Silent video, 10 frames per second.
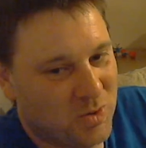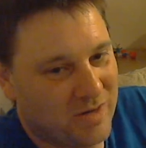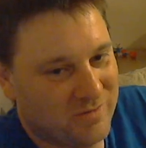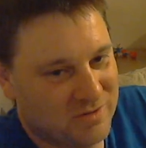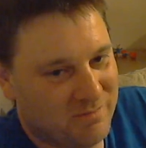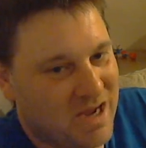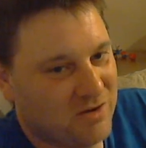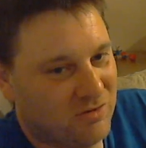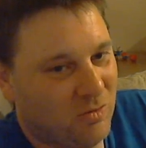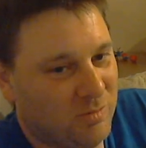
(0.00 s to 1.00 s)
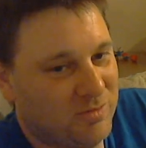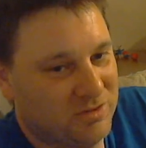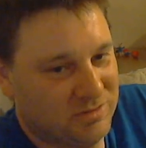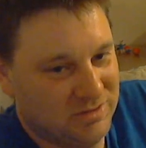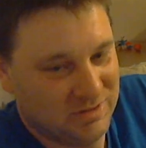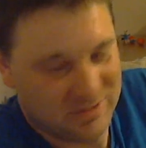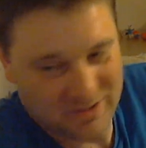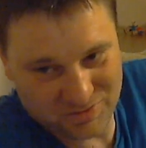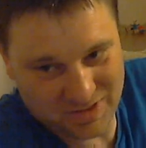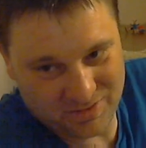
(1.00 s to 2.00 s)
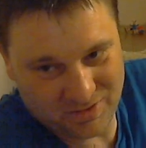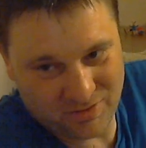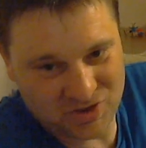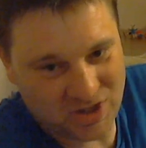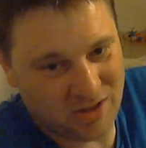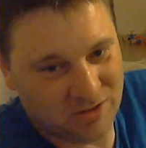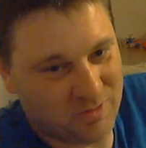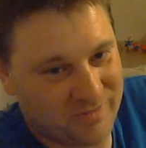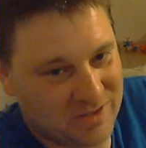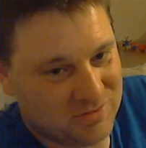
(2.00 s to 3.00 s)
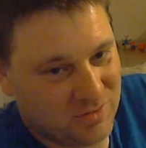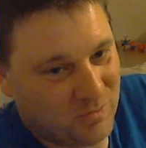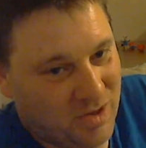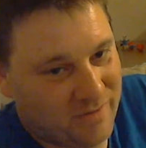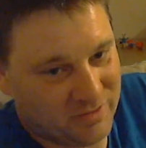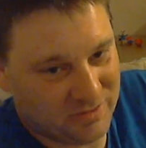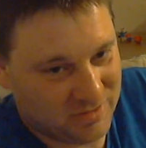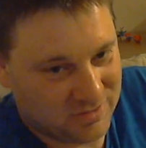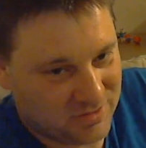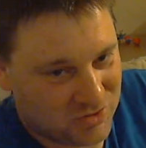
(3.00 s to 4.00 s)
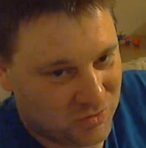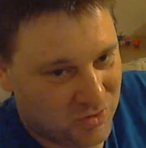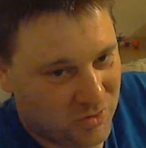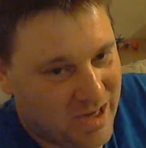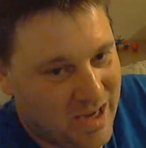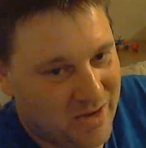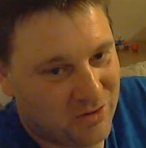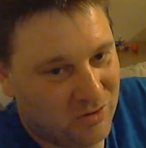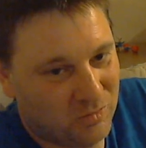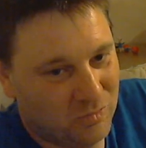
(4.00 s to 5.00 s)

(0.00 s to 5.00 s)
are as a man or a woman. That's what, or a child, whatever. That's whatever. It's who you are, not